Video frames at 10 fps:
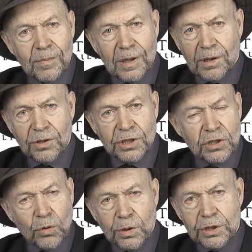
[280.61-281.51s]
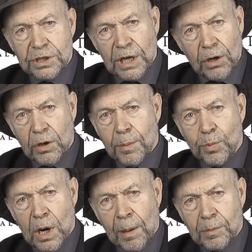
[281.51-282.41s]
energy sources that are a
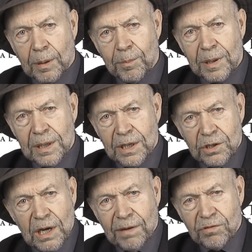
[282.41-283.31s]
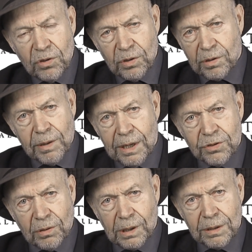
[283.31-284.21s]
problem. You have to do it
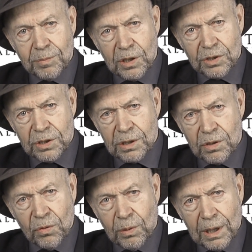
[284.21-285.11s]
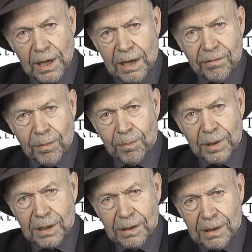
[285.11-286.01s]
gradually because you don't want to have a
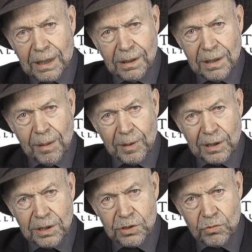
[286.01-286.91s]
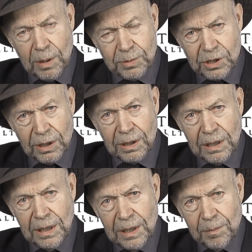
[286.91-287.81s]
big economic disruption.
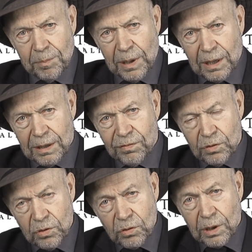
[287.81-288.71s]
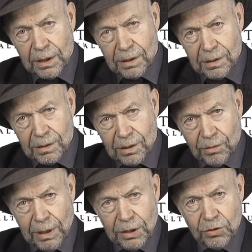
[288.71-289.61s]
But if you do it
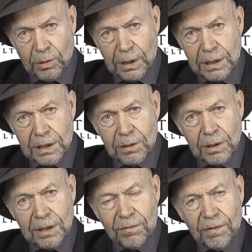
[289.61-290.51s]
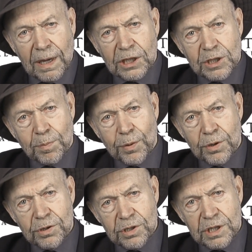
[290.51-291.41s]
gradually, it in fact
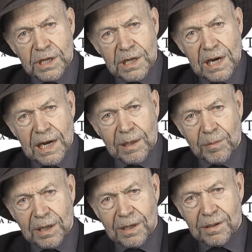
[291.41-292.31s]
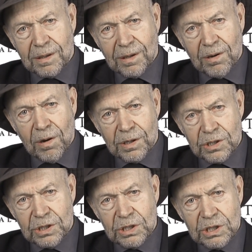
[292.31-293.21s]
spurs the economy. It
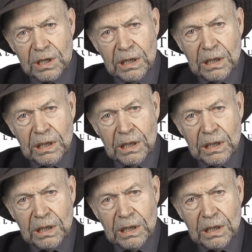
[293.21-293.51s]
causes